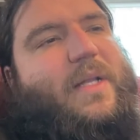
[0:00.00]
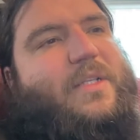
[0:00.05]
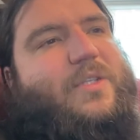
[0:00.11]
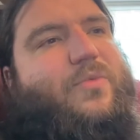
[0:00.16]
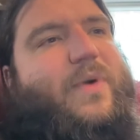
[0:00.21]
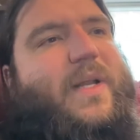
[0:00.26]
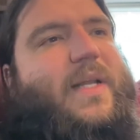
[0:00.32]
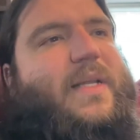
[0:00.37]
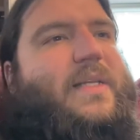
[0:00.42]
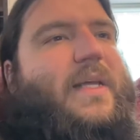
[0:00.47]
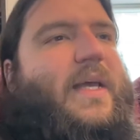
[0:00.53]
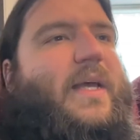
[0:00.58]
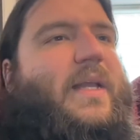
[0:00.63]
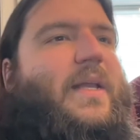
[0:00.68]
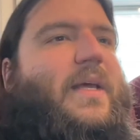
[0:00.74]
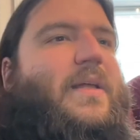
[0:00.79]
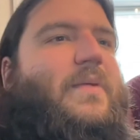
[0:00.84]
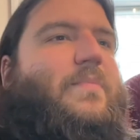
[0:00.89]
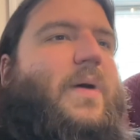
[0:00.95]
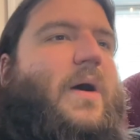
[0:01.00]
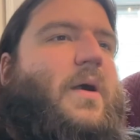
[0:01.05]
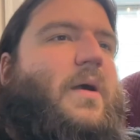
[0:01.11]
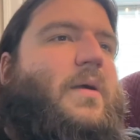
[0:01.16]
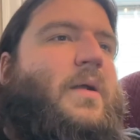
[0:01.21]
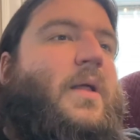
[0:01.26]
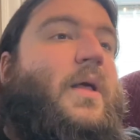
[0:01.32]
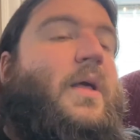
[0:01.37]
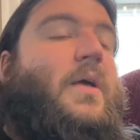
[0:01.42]
when it did, in
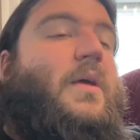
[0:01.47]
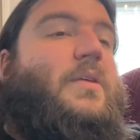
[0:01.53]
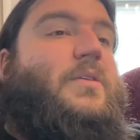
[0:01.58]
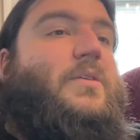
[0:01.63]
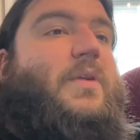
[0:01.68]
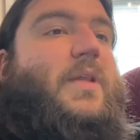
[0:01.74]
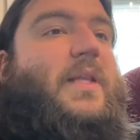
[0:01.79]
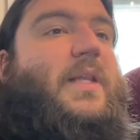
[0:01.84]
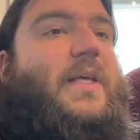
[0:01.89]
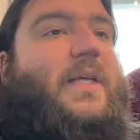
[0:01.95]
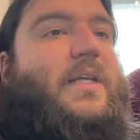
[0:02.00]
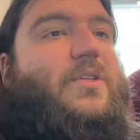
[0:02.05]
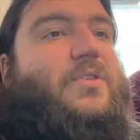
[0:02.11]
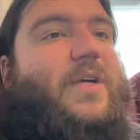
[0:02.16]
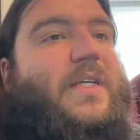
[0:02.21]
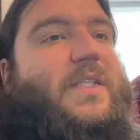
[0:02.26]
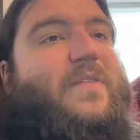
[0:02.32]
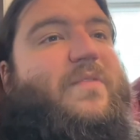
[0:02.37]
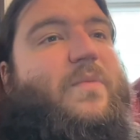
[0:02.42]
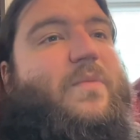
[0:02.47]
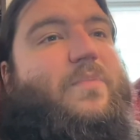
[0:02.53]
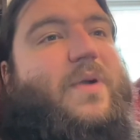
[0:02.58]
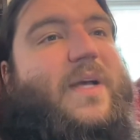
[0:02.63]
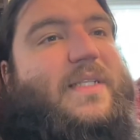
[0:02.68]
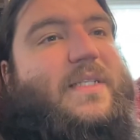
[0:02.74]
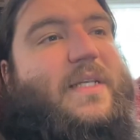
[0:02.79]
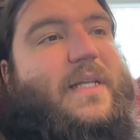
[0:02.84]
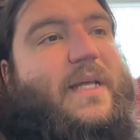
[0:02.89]
part, due to the interest of a
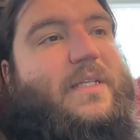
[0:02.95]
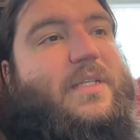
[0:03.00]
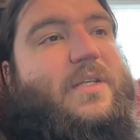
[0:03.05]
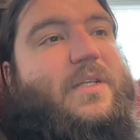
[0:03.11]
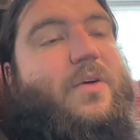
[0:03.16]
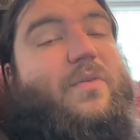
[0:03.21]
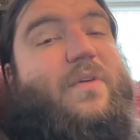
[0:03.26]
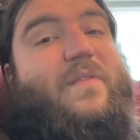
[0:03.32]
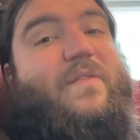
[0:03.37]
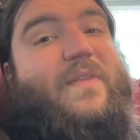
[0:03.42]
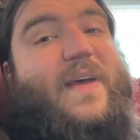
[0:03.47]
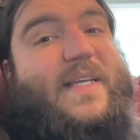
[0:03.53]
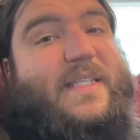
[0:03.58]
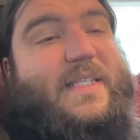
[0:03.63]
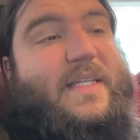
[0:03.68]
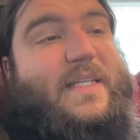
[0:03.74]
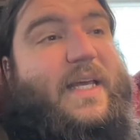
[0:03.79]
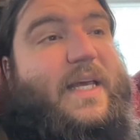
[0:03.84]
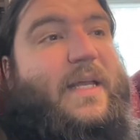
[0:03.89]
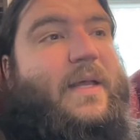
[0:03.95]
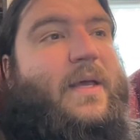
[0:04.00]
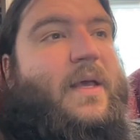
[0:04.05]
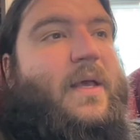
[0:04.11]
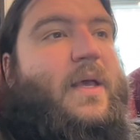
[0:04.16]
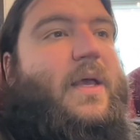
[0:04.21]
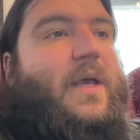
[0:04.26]
president so invested